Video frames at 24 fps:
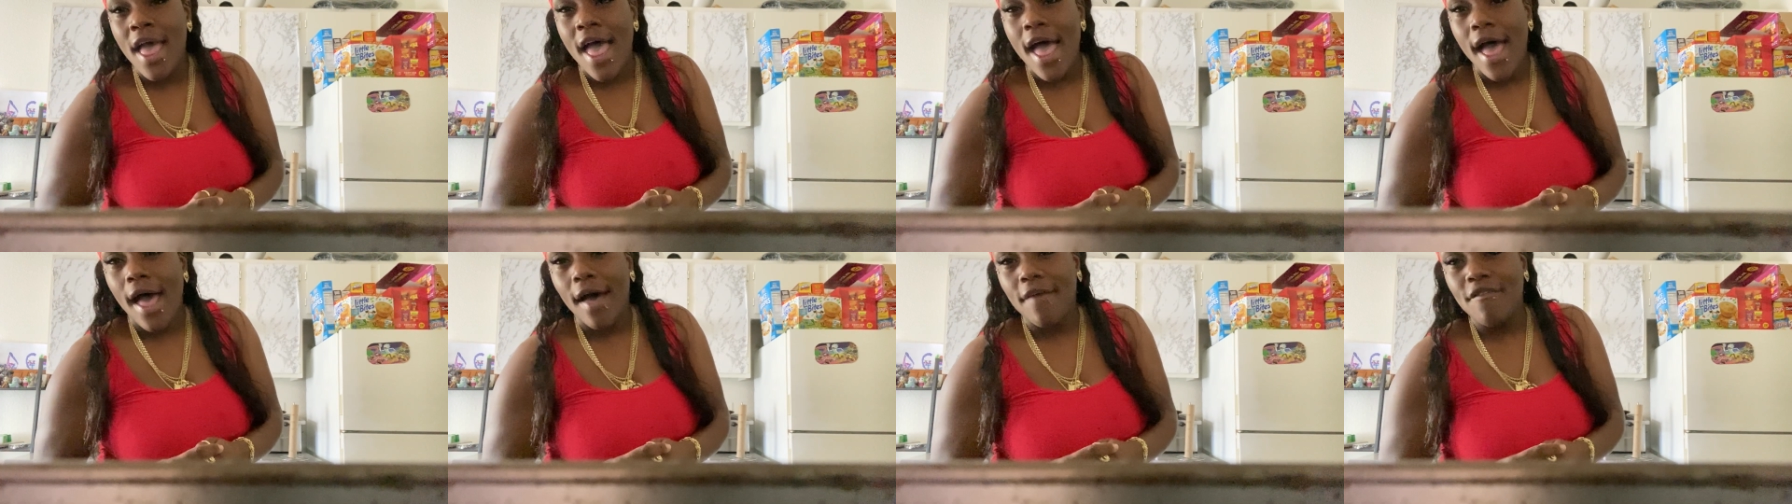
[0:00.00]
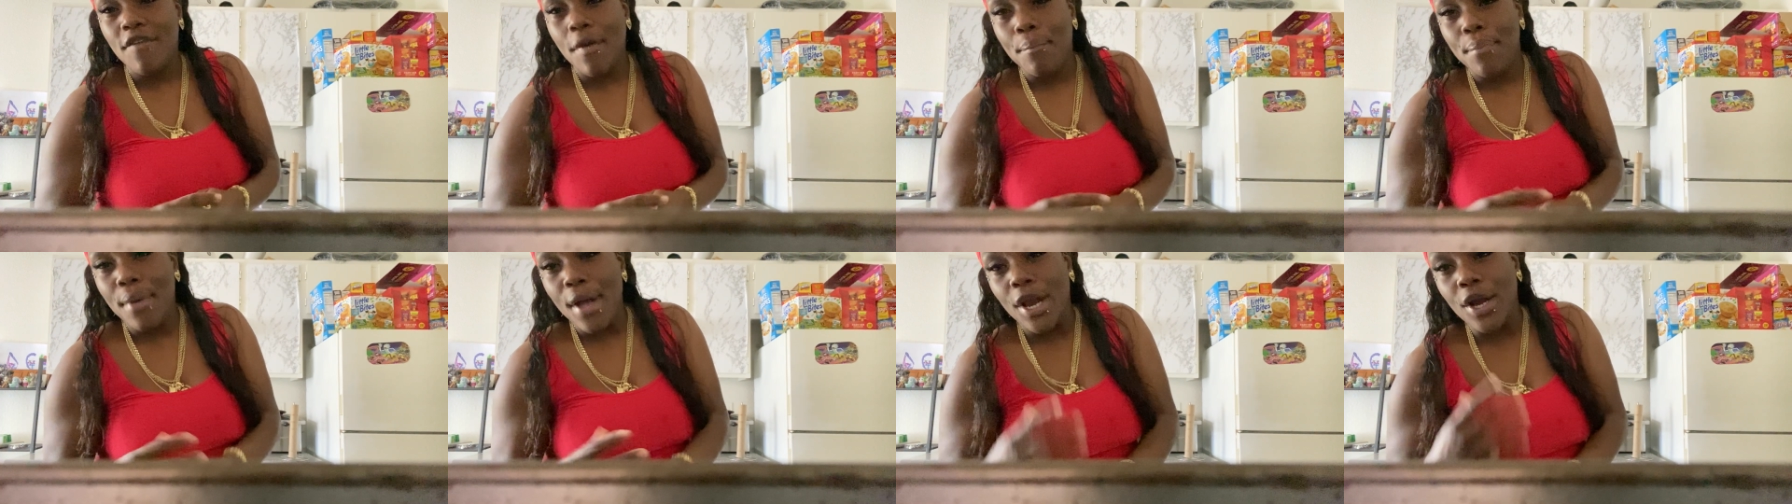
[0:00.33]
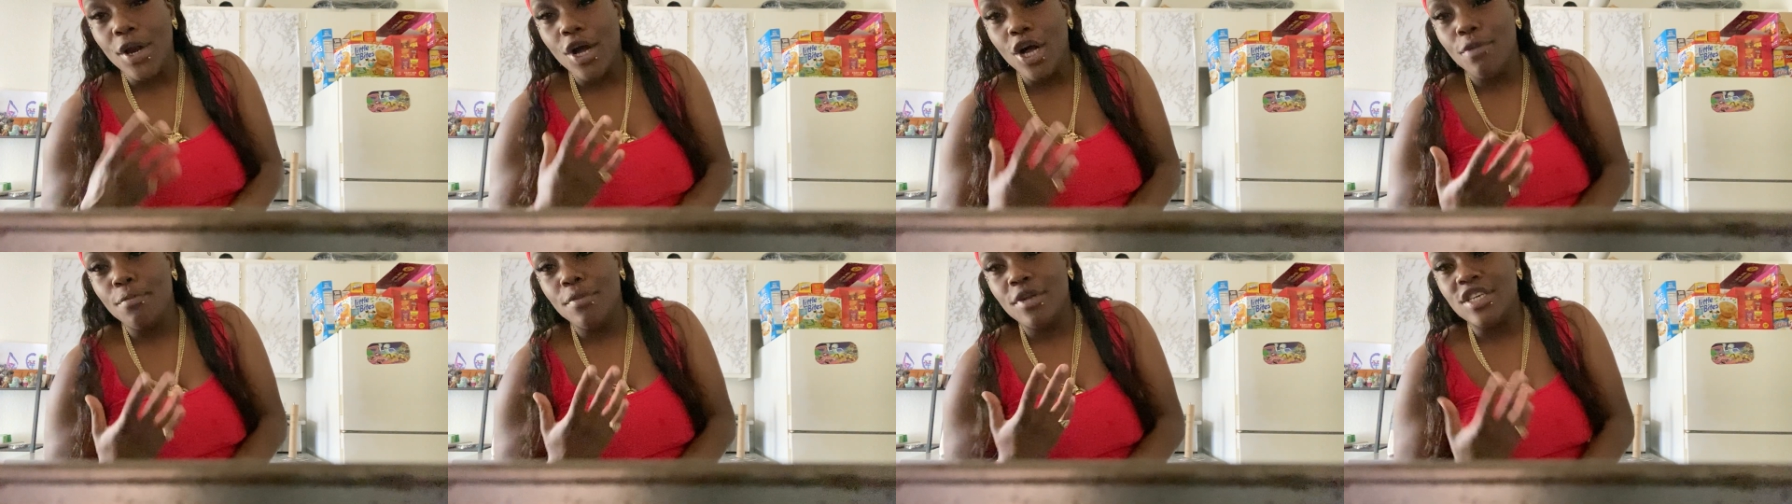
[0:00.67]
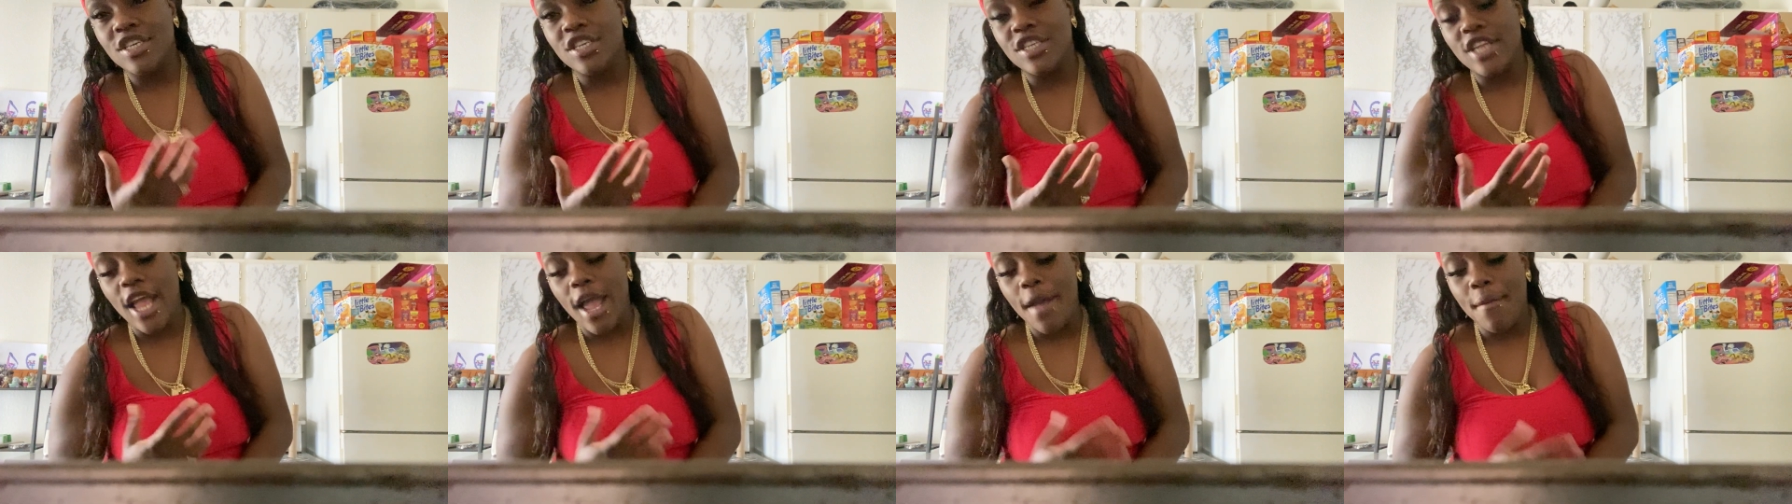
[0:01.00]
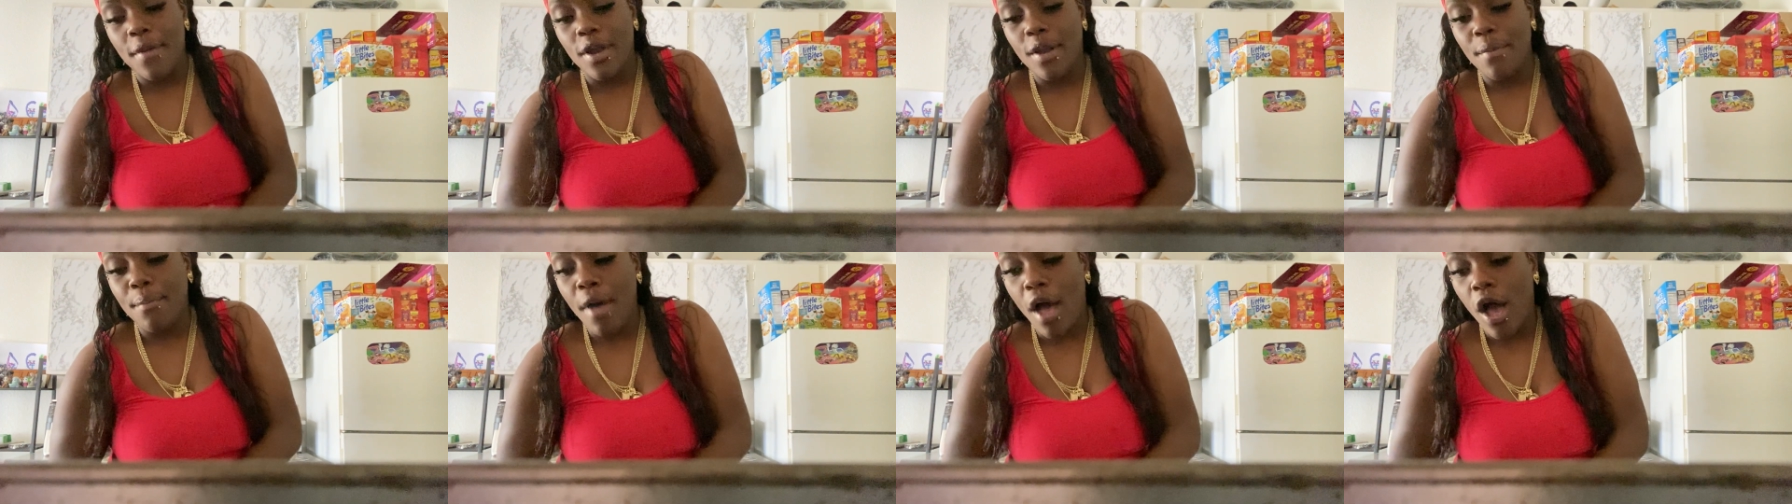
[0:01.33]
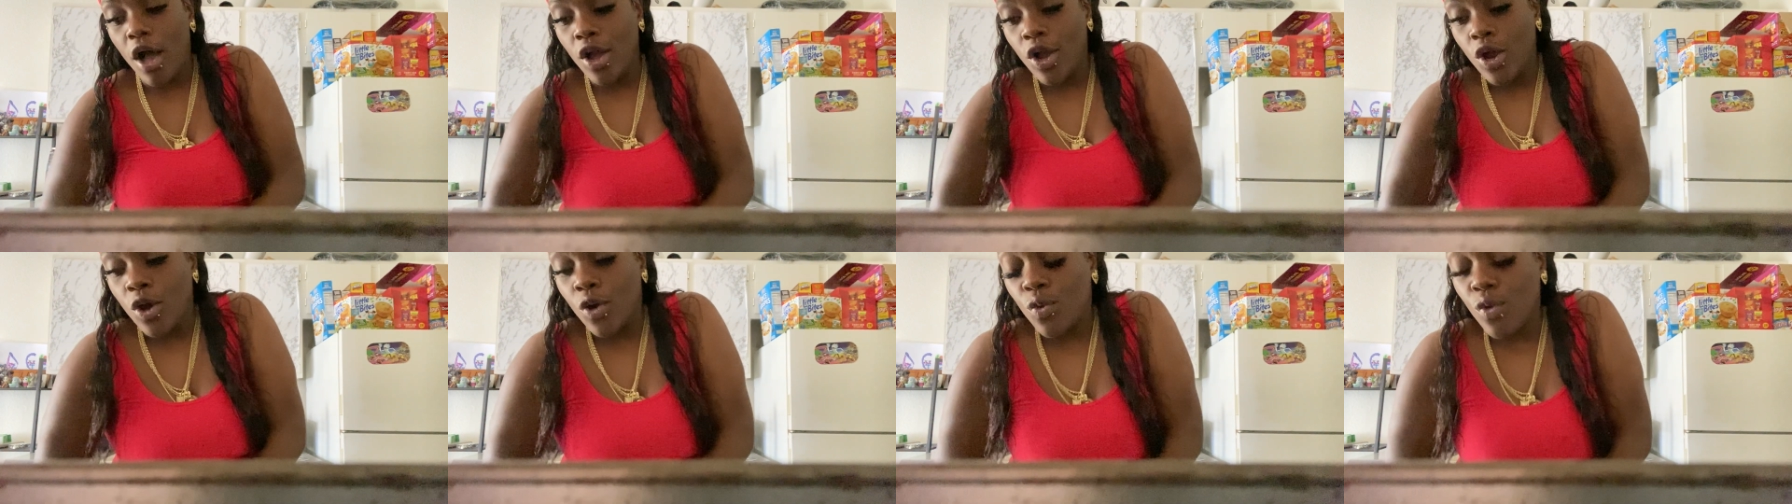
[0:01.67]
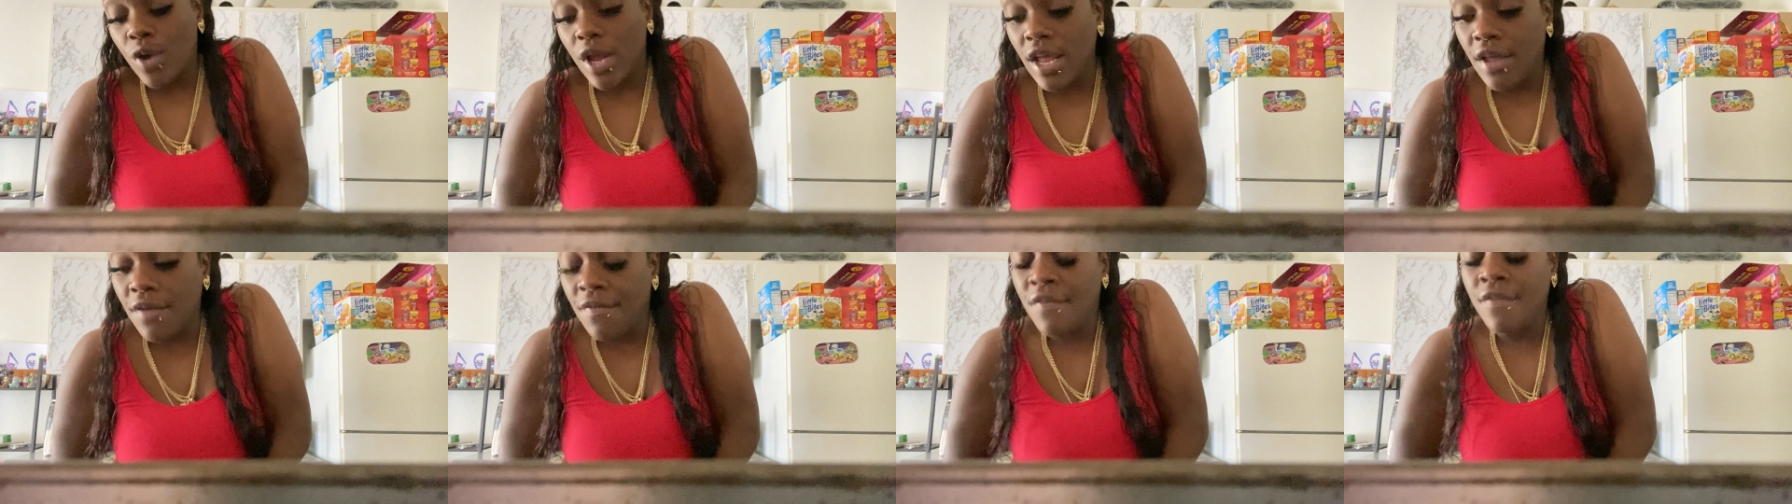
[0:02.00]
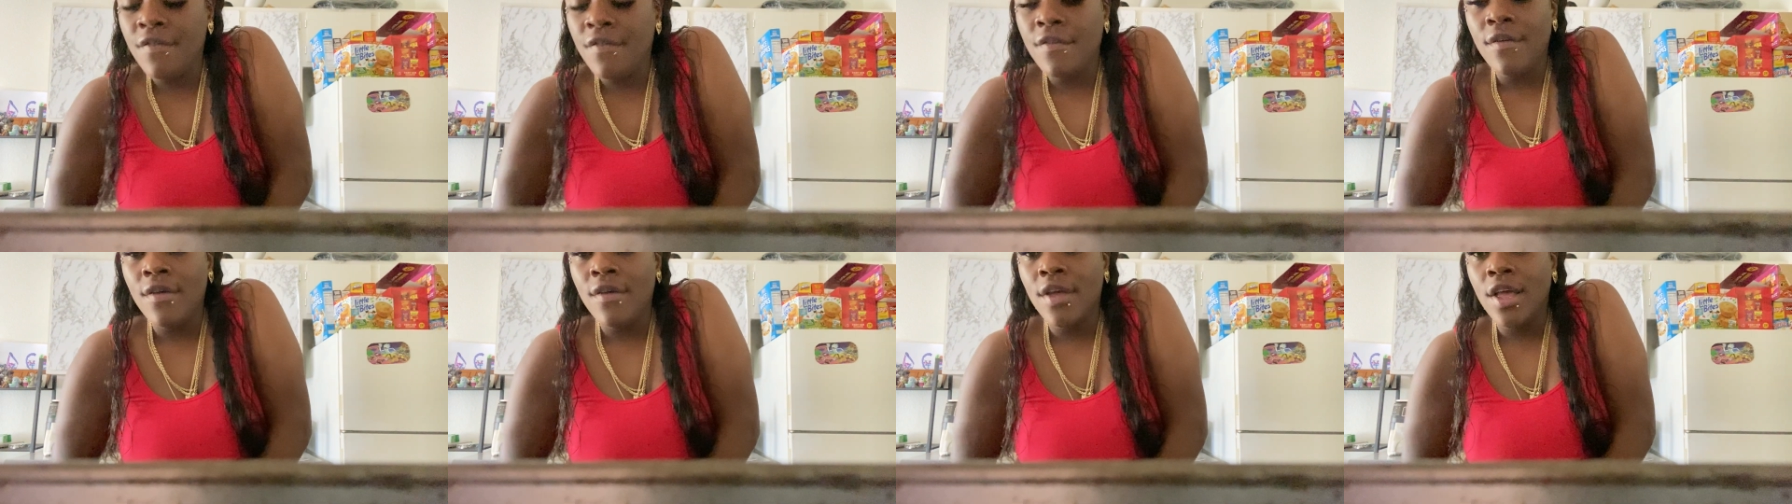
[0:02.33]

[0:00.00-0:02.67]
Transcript: have a better understanding about grief.